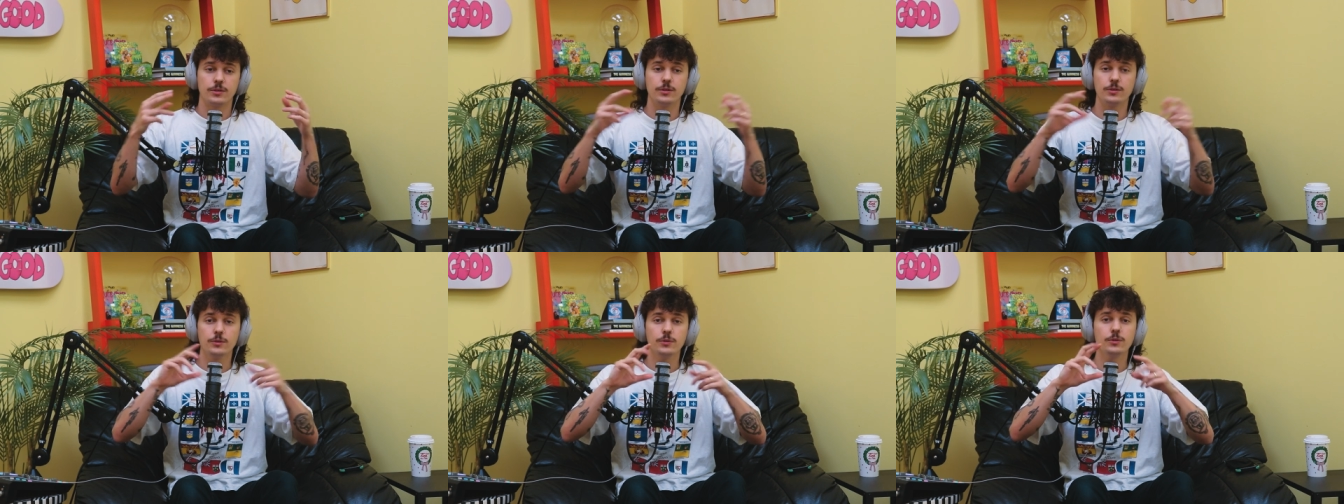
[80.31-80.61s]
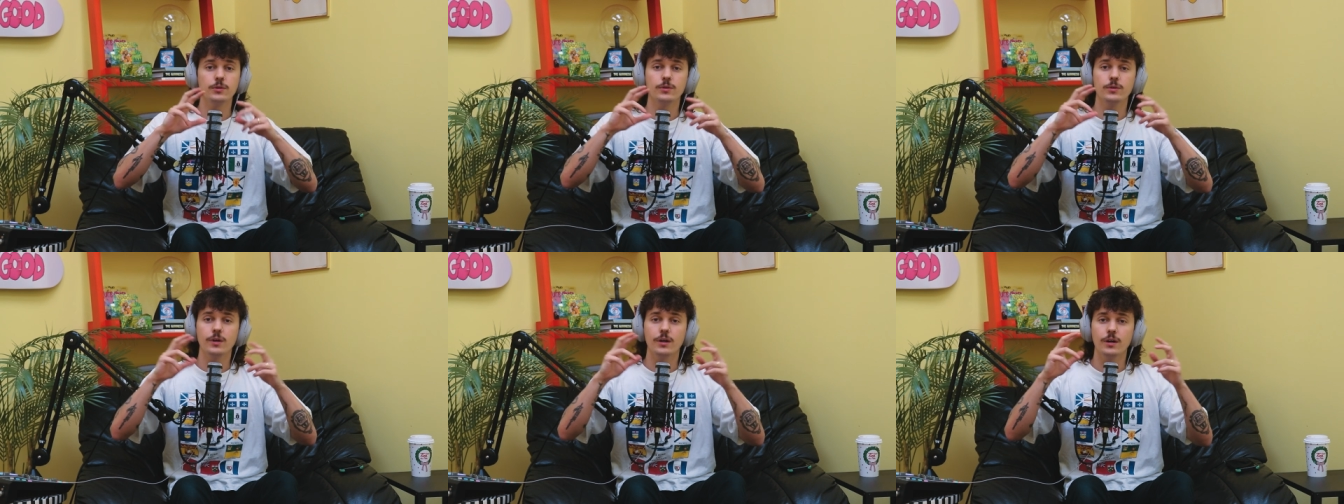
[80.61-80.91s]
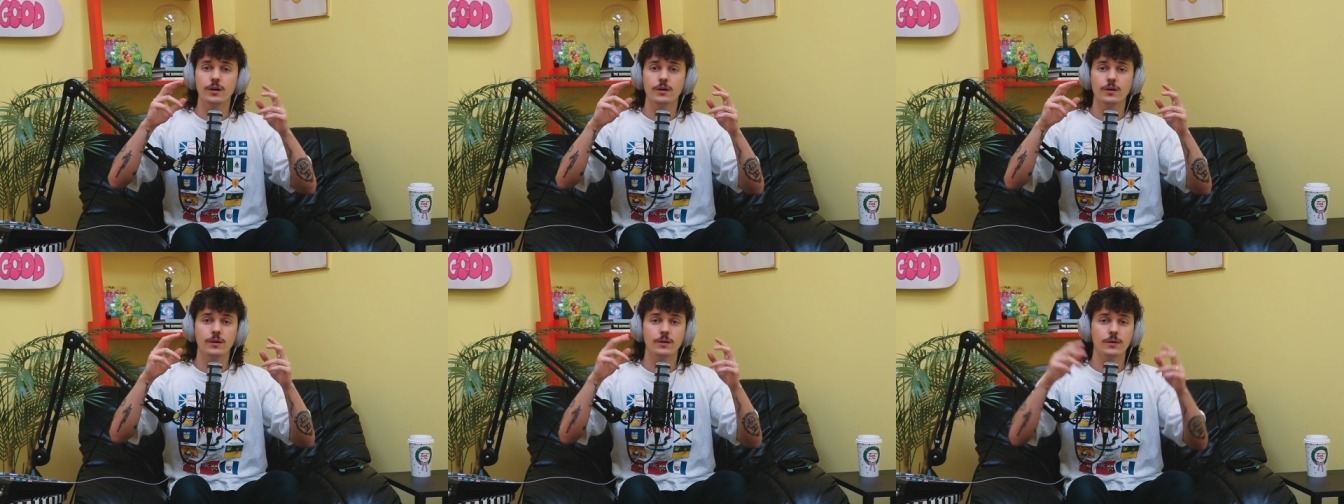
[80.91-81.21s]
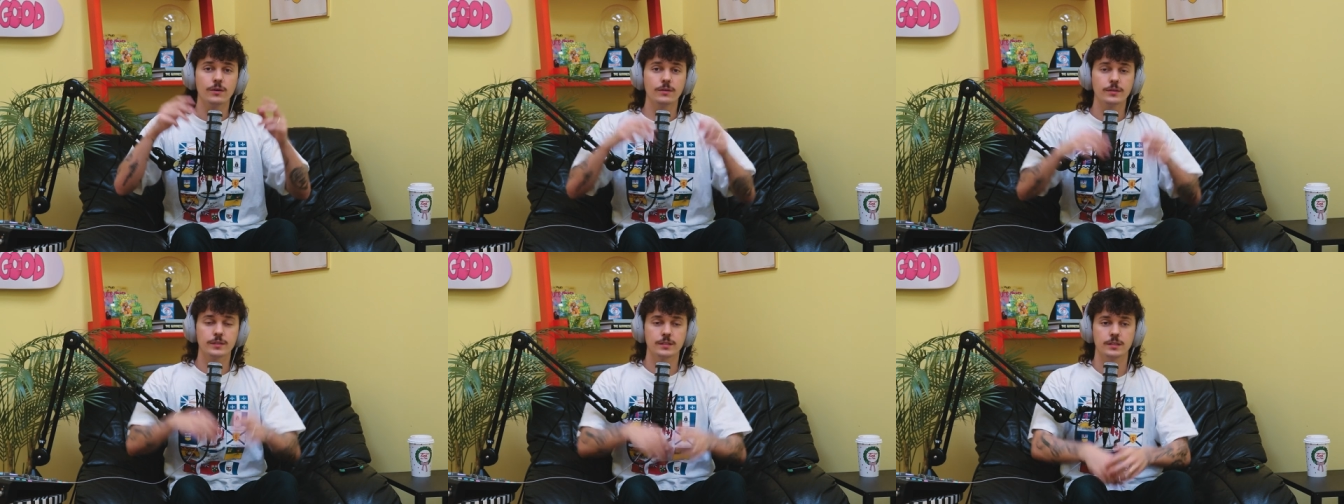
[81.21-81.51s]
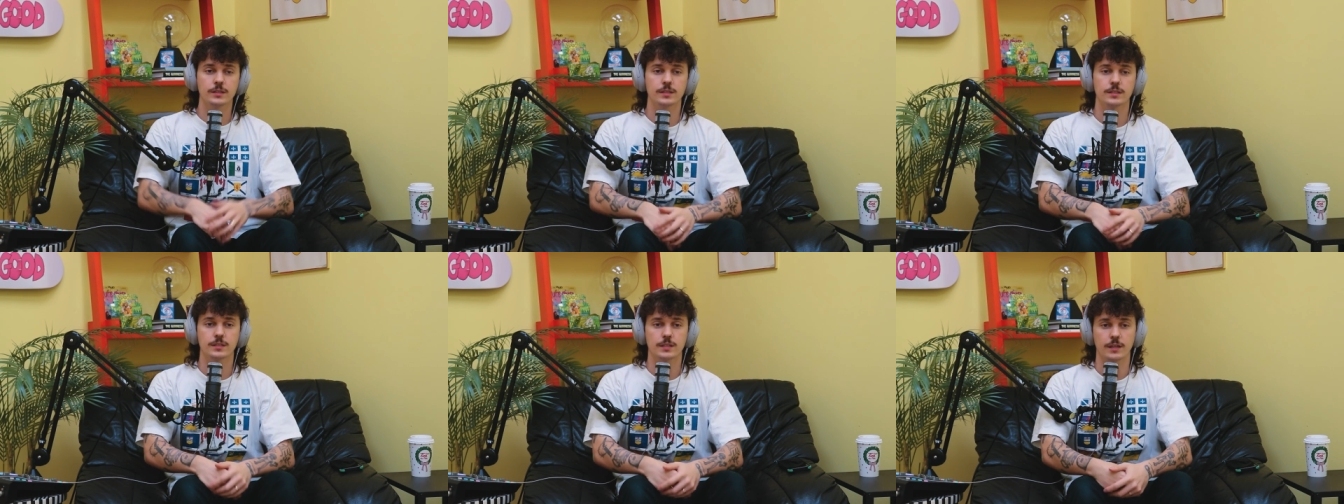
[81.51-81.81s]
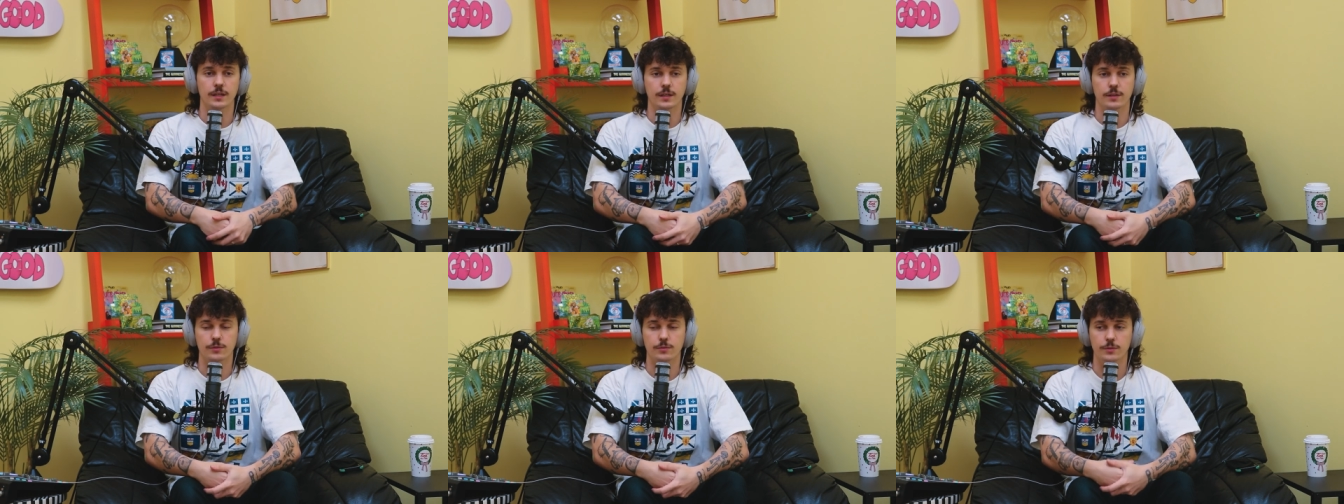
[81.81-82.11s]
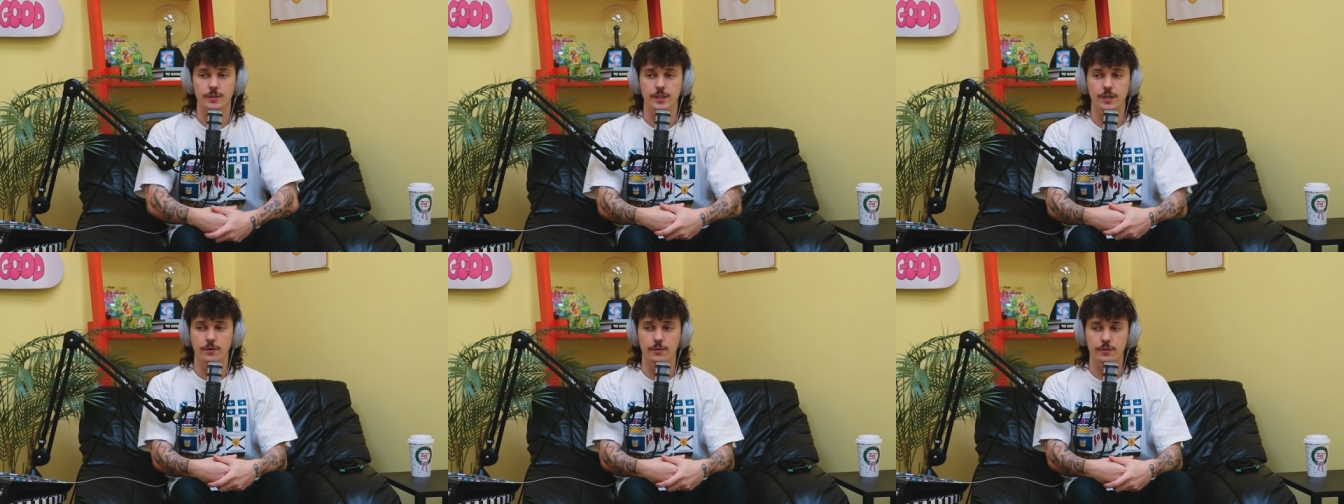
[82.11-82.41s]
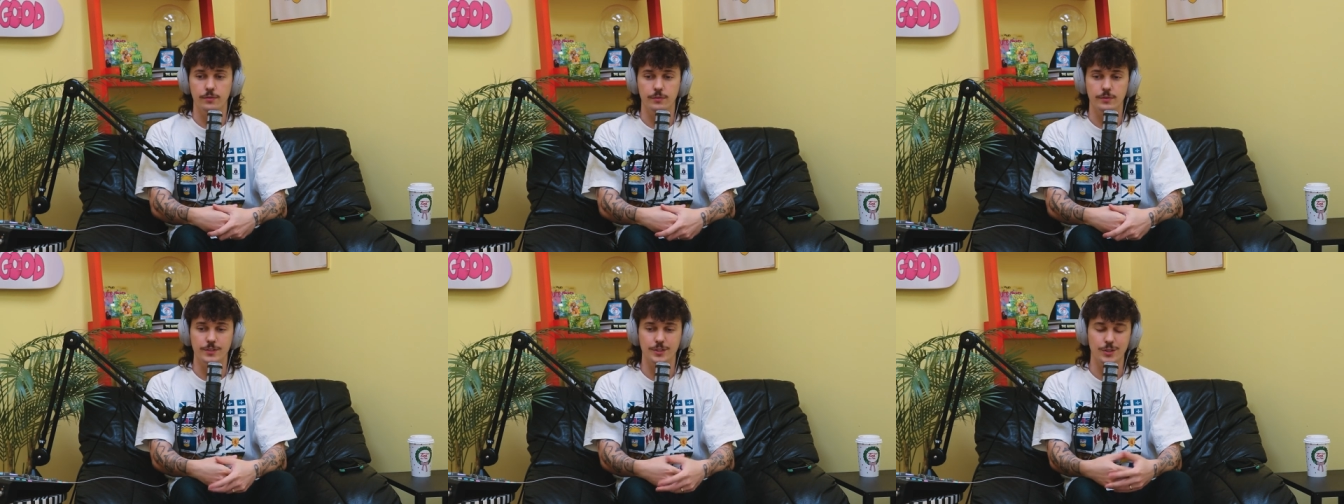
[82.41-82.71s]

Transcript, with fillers: 20. It's like 303.